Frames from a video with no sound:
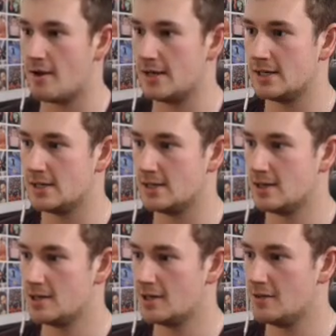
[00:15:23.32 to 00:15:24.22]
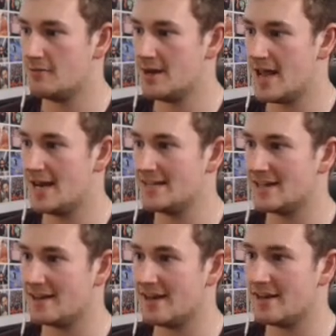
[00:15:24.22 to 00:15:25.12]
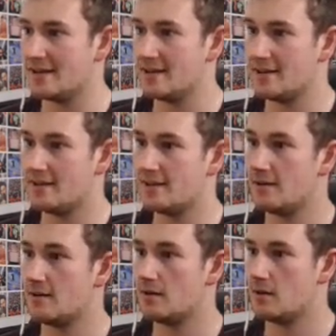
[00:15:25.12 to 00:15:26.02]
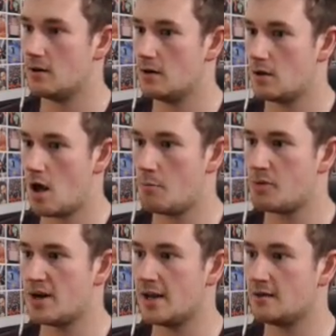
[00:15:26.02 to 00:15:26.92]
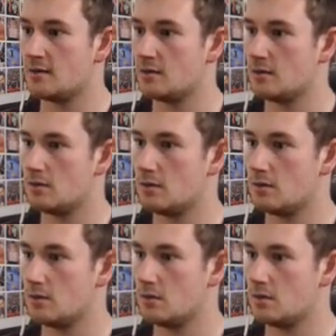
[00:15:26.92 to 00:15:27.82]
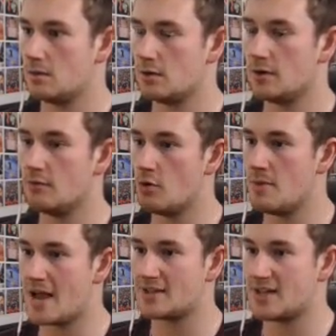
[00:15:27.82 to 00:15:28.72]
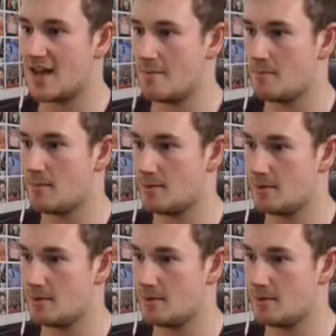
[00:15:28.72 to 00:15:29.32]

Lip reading: going. You've nearly done it. Oh, brilliant. You're in the room next to him.